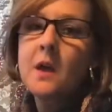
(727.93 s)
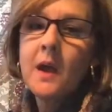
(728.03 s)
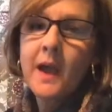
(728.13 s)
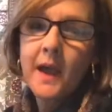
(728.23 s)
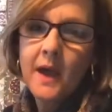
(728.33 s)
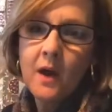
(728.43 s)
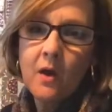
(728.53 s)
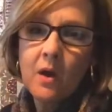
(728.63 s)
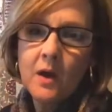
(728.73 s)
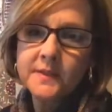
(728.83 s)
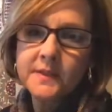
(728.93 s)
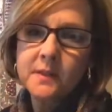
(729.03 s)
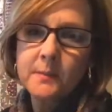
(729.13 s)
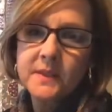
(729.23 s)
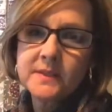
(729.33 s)
How
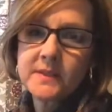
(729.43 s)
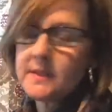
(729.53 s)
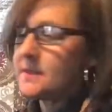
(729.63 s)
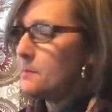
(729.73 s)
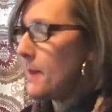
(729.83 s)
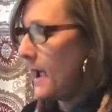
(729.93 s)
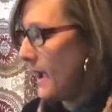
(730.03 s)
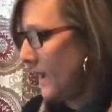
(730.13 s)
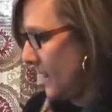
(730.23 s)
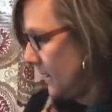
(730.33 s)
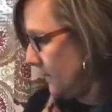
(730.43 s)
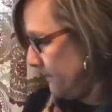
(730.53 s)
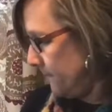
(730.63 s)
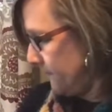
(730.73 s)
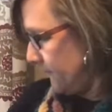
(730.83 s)
awesome is this bag?
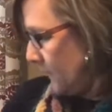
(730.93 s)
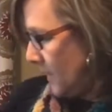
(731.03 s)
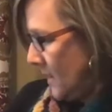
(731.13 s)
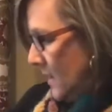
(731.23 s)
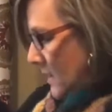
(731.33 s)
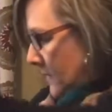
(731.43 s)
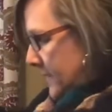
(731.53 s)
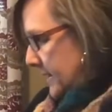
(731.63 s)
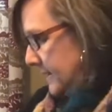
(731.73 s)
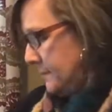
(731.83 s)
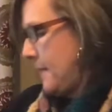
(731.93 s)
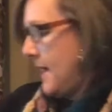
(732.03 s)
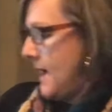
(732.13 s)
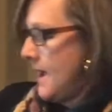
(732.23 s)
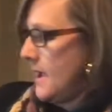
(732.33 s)
This
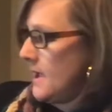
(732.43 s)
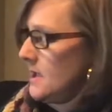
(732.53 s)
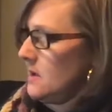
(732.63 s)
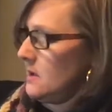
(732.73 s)
bag